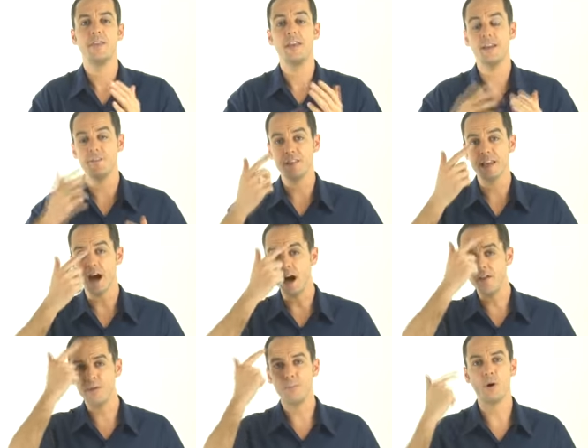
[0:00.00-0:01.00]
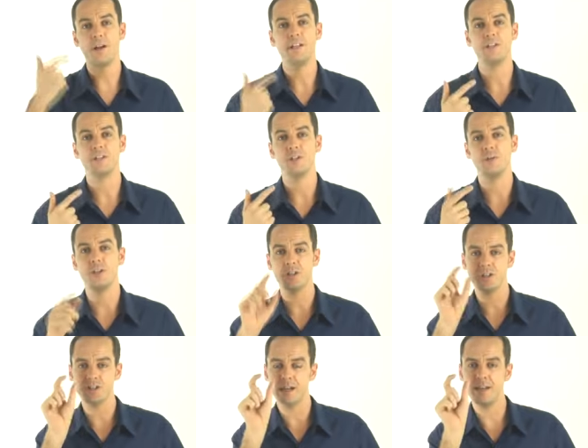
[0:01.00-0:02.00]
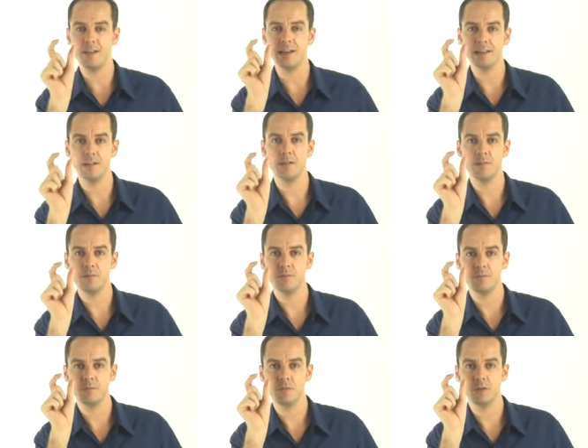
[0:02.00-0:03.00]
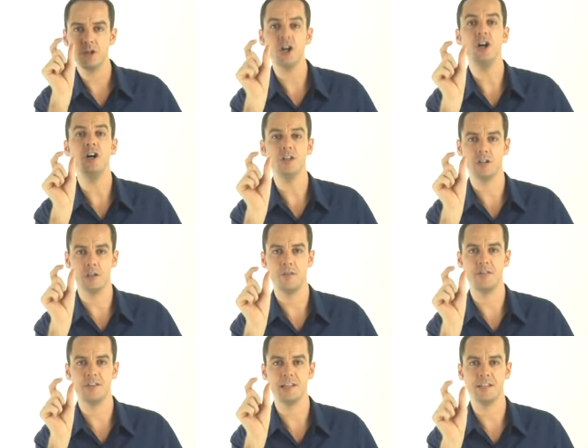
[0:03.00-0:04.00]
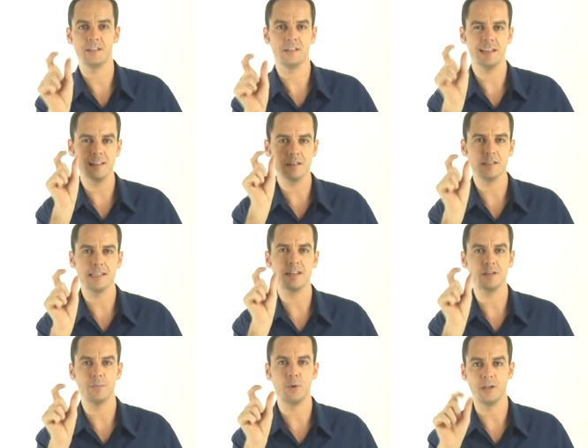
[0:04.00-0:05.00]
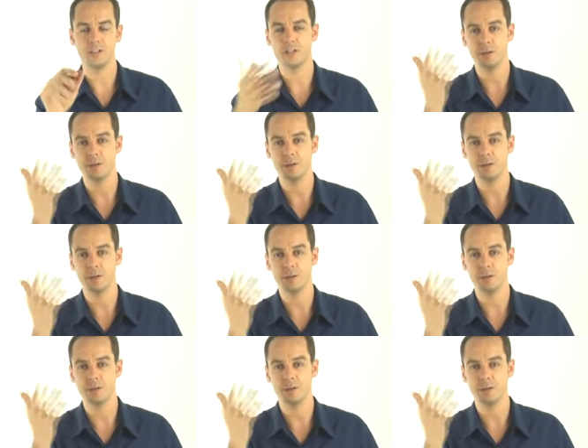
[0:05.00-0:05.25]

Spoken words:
Then for the other points, you just say the little kernel of the sentence, the little center point.